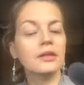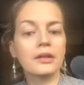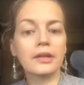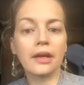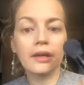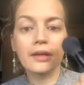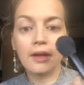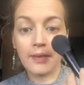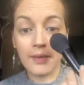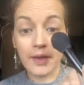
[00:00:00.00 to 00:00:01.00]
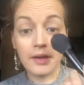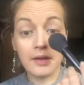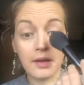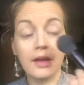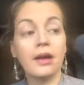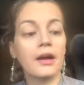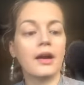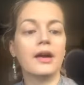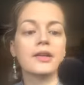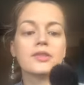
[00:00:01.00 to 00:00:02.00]
Okay, and then
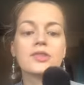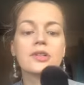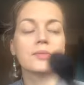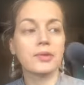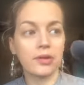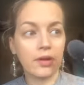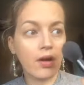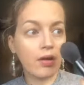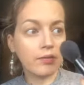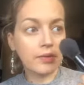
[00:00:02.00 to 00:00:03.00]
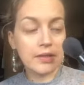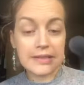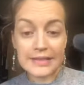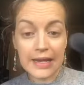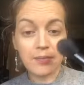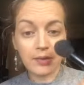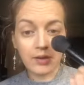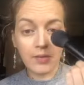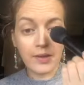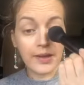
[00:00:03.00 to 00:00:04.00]
I usually put it on, staple it
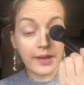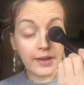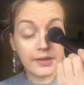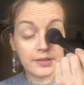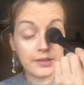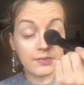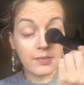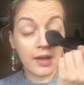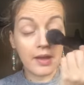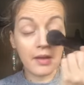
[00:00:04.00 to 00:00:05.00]
on my eye, underneath my eye.